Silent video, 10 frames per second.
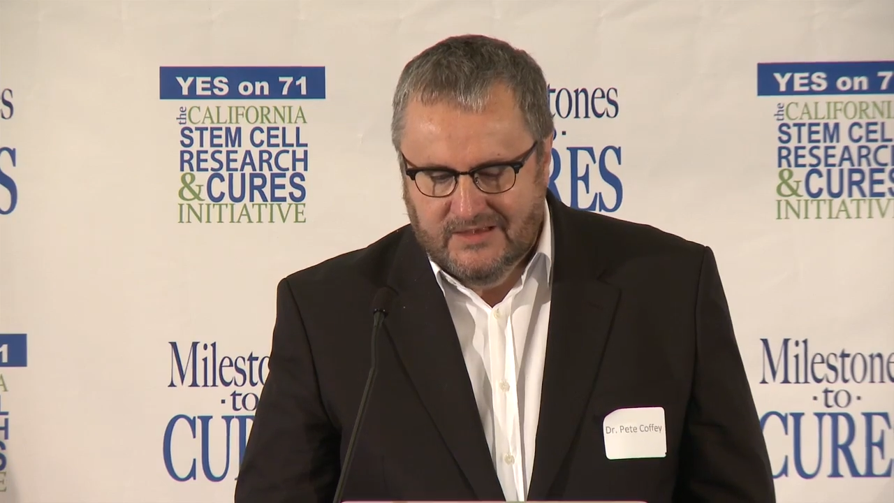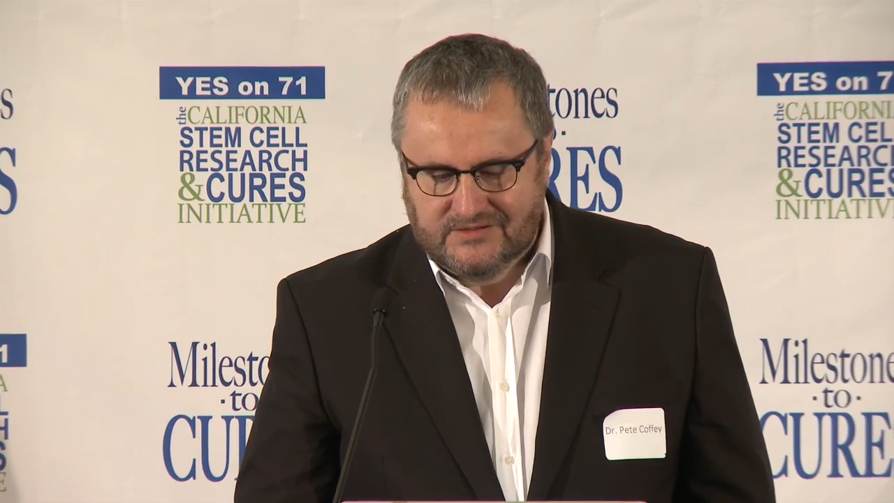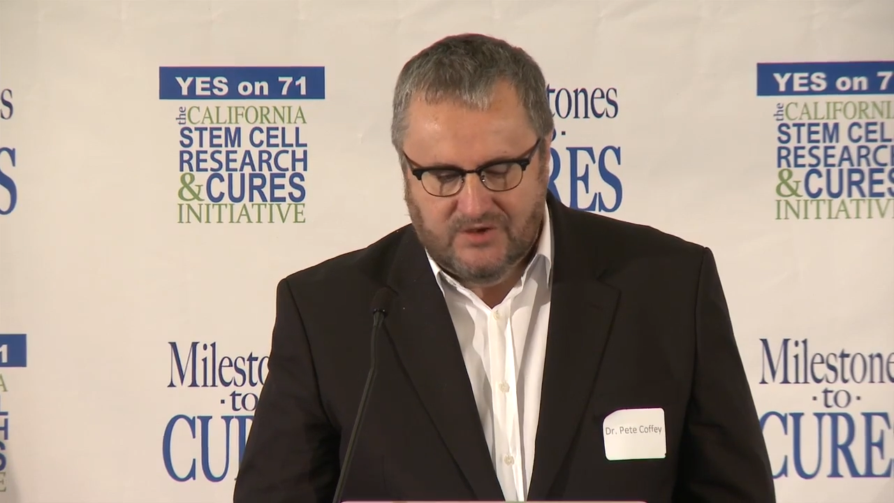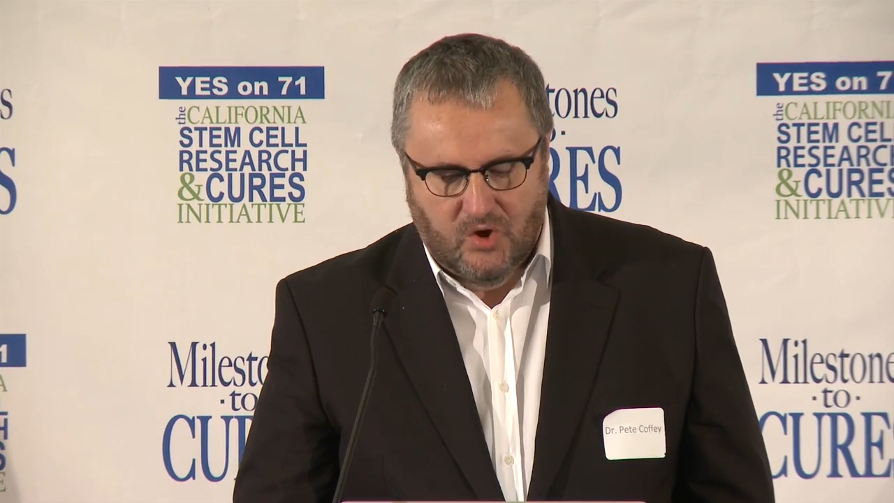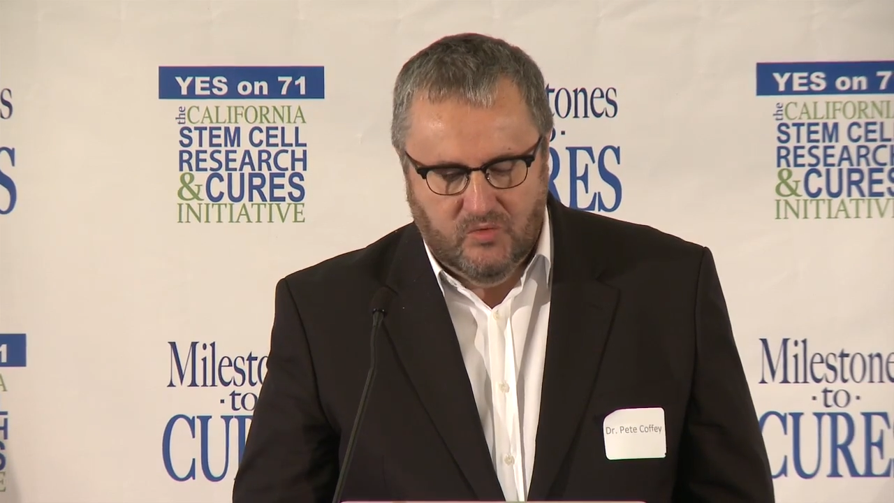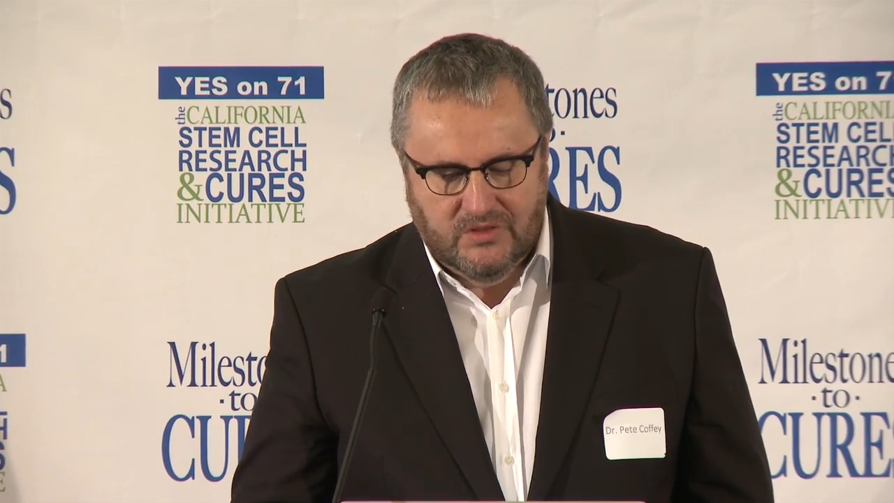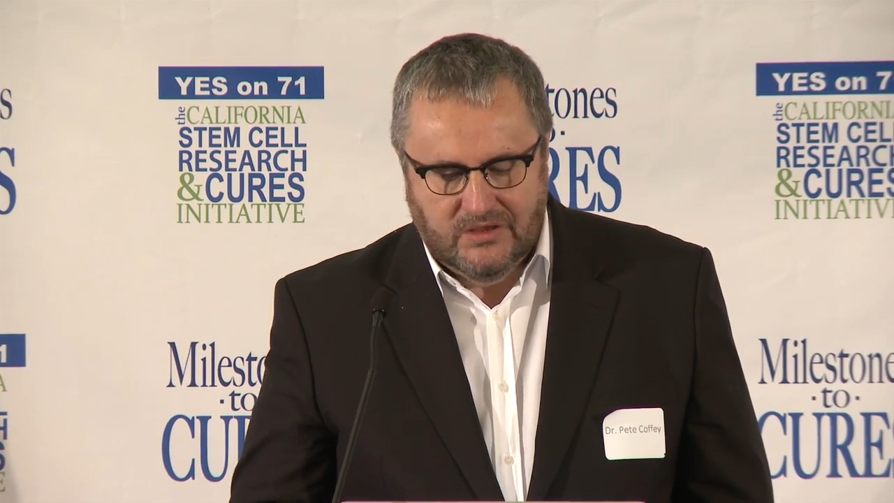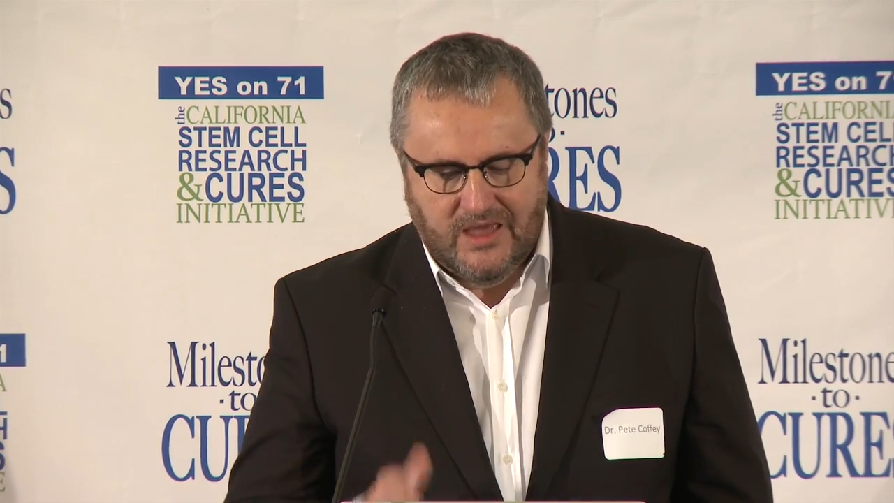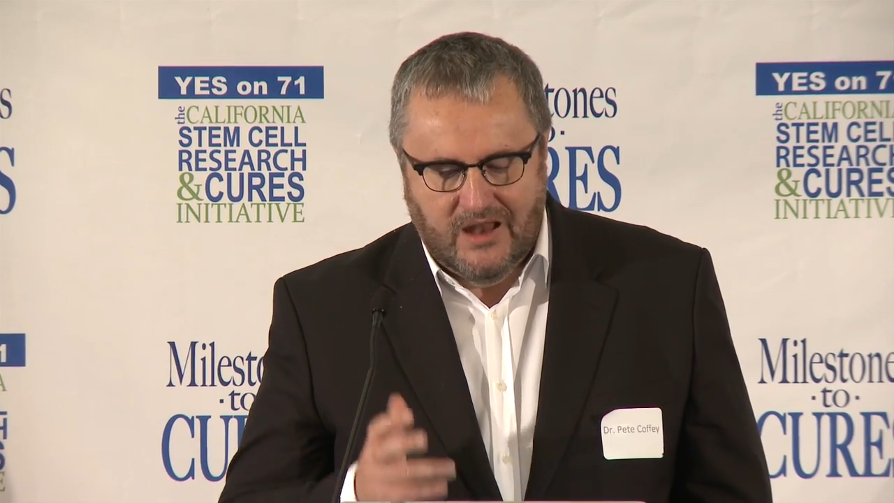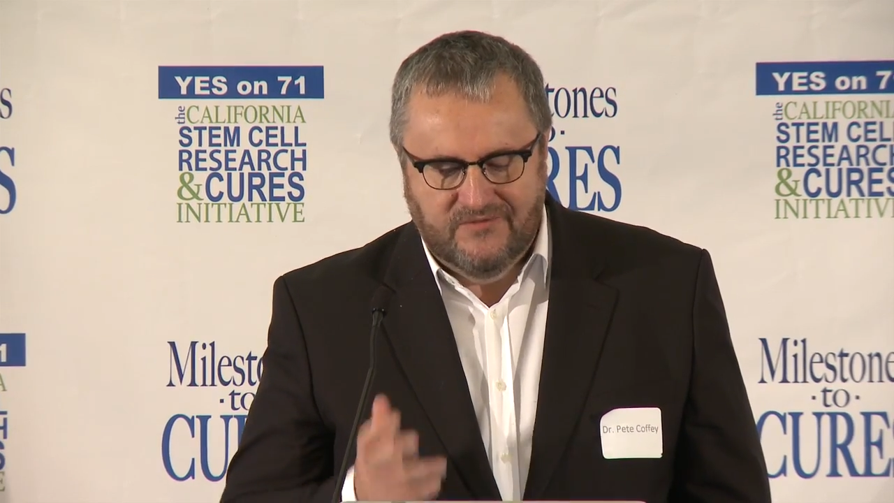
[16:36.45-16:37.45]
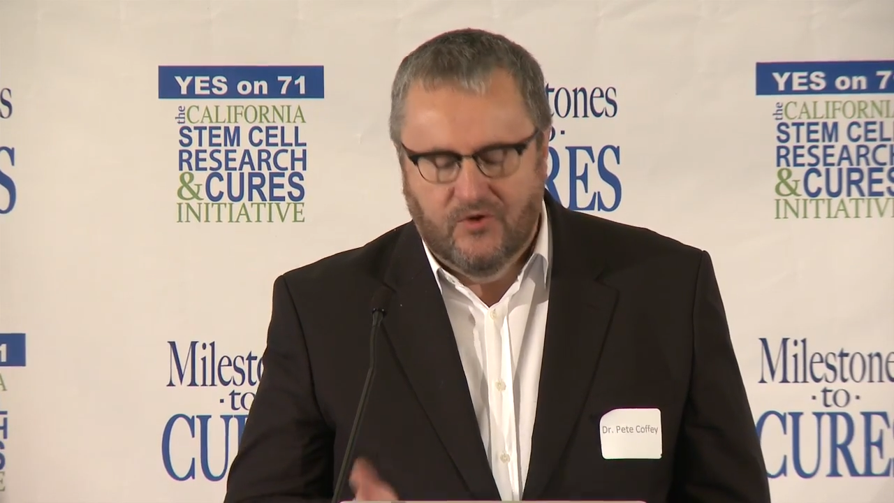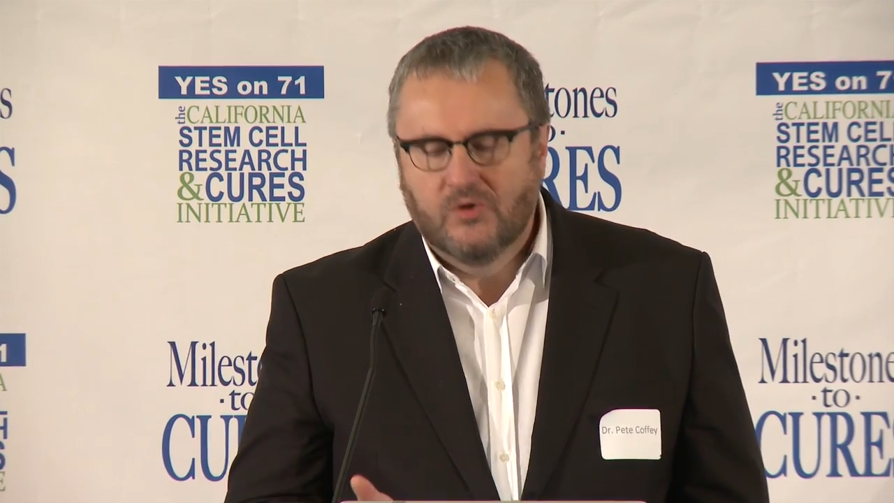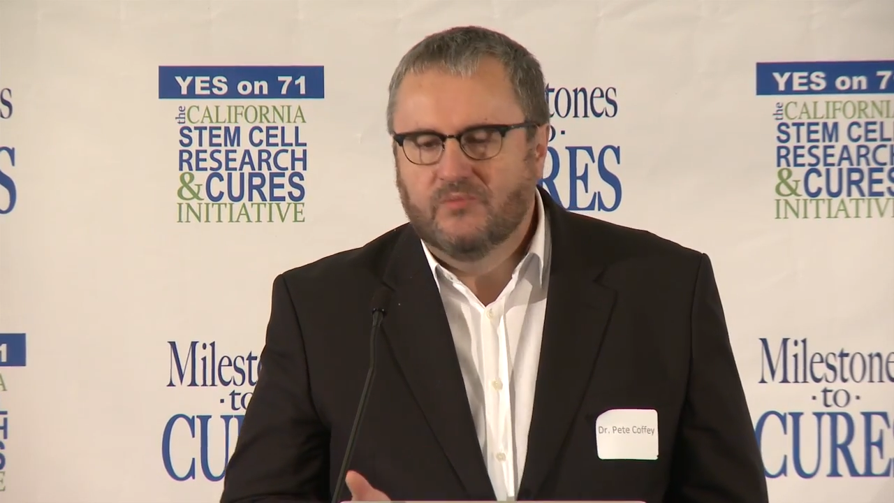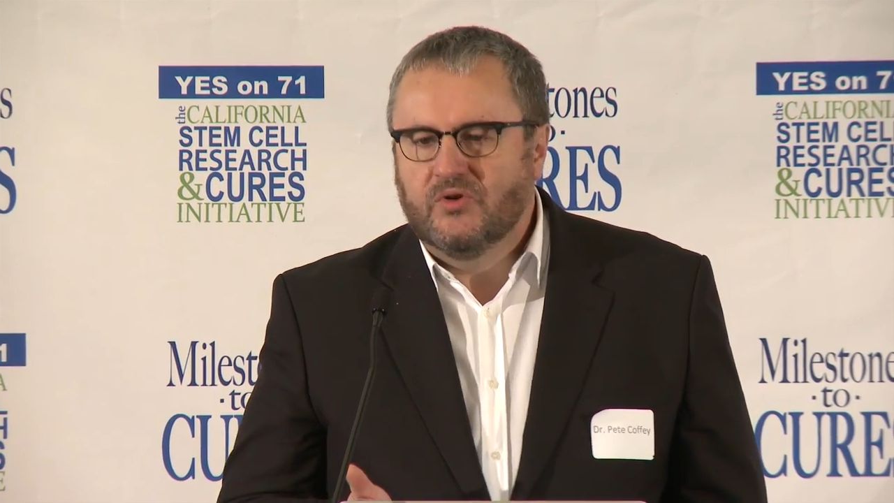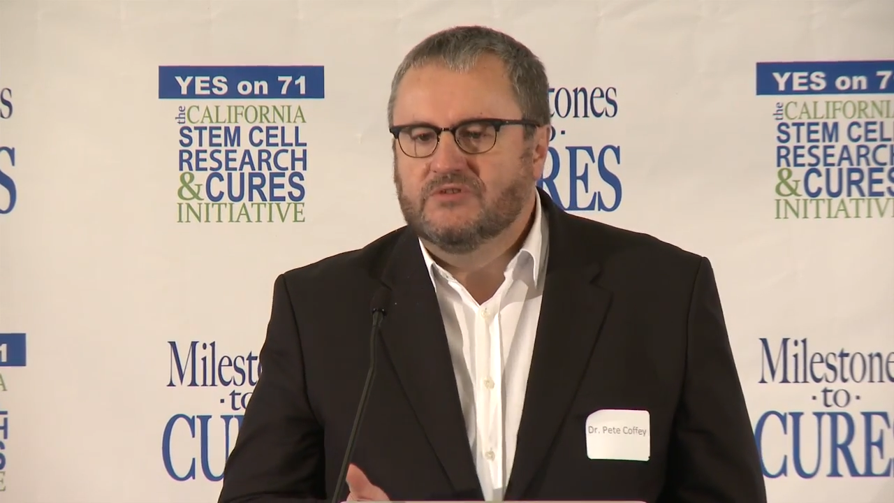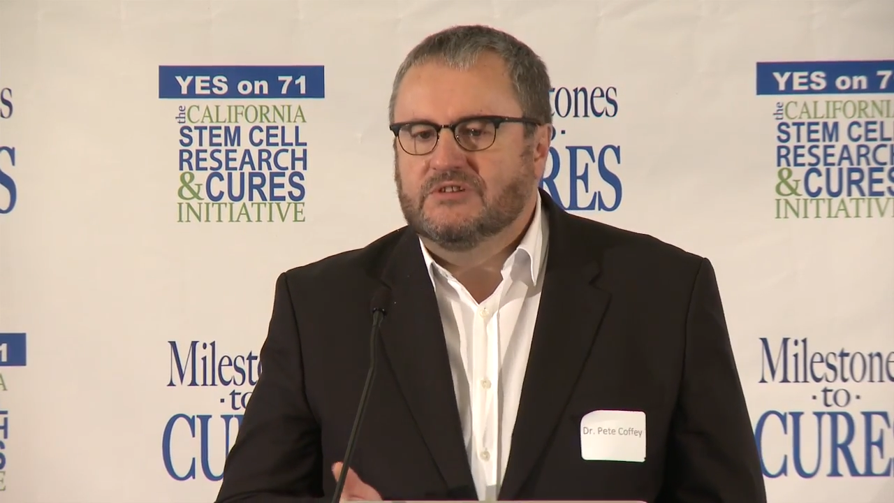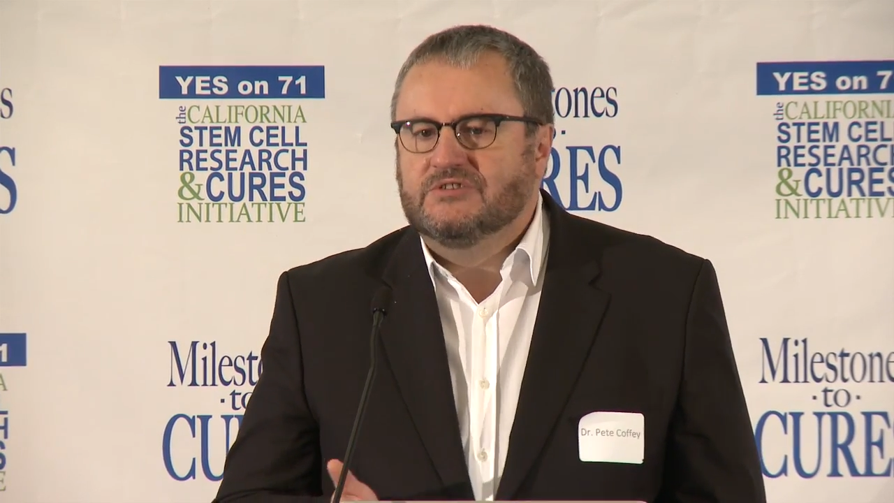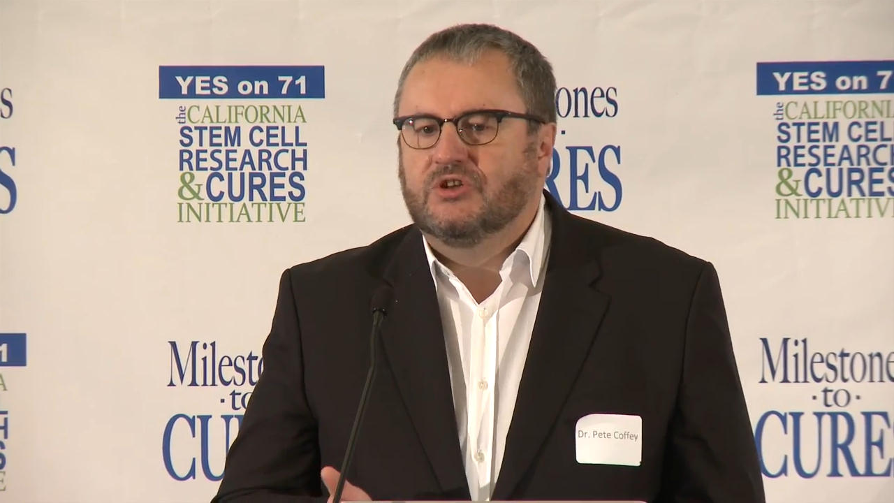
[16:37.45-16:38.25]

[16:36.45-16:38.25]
So the California project